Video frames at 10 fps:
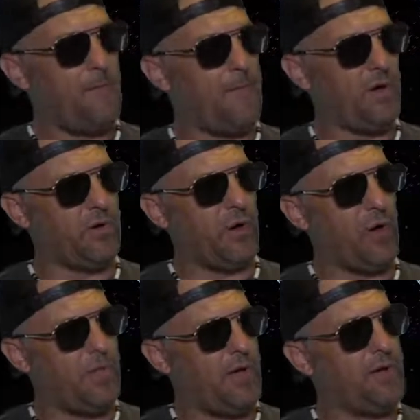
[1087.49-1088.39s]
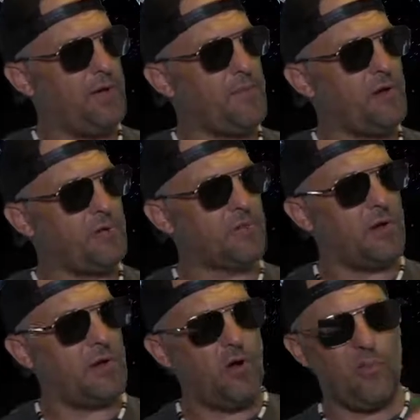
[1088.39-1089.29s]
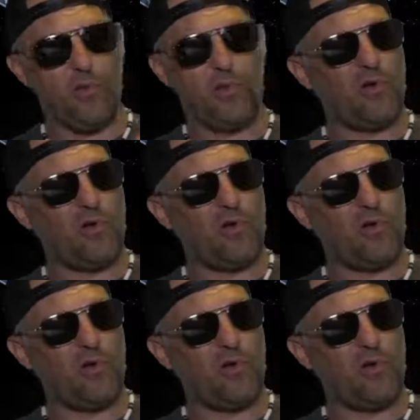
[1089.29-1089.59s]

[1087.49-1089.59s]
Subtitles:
a rebellion built on hope.